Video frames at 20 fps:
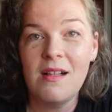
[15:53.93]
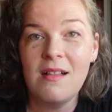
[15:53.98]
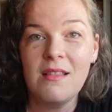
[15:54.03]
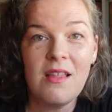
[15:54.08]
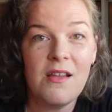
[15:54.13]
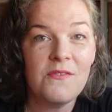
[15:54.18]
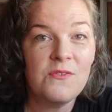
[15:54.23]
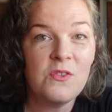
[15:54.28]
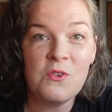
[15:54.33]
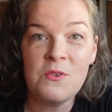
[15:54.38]

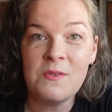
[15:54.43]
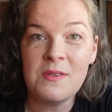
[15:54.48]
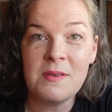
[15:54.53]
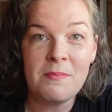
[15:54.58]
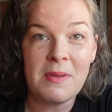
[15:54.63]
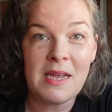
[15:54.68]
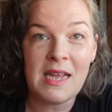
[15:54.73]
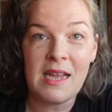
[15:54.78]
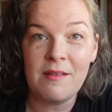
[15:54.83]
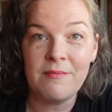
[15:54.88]
love Susan
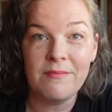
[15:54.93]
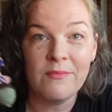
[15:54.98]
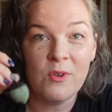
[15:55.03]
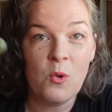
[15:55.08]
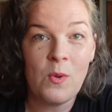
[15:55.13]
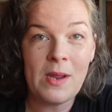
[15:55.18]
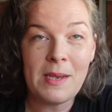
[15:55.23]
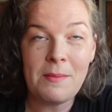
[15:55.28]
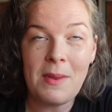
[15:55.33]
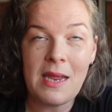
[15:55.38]
B,
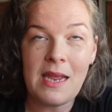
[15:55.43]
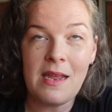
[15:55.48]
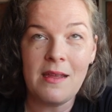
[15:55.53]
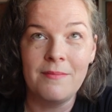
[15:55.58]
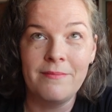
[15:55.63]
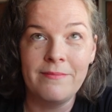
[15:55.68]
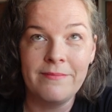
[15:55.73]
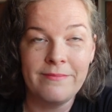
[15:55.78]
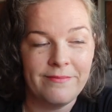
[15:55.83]
Queen B.